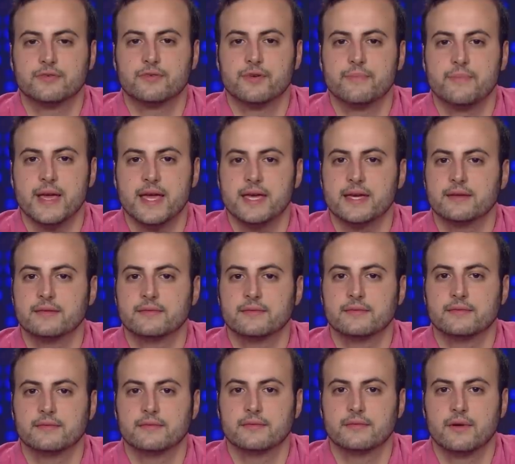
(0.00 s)

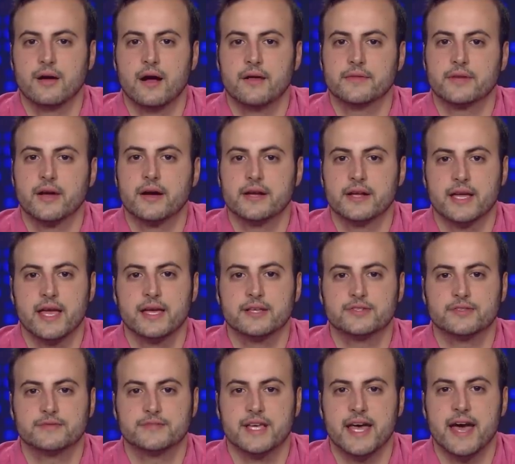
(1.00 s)
remain on the cutting
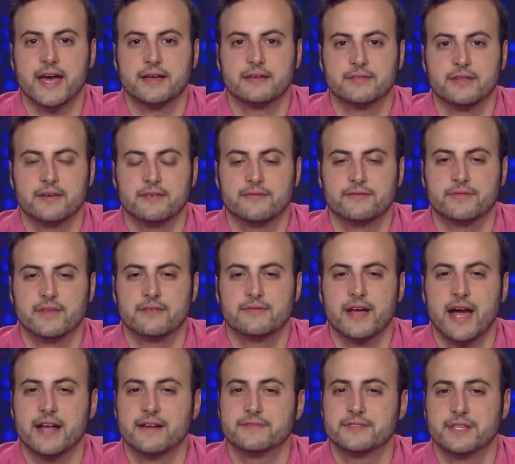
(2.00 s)
edge of tech. They've
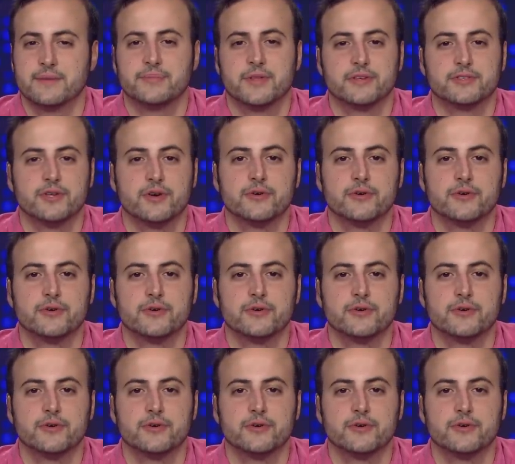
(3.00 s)
kind of dipped their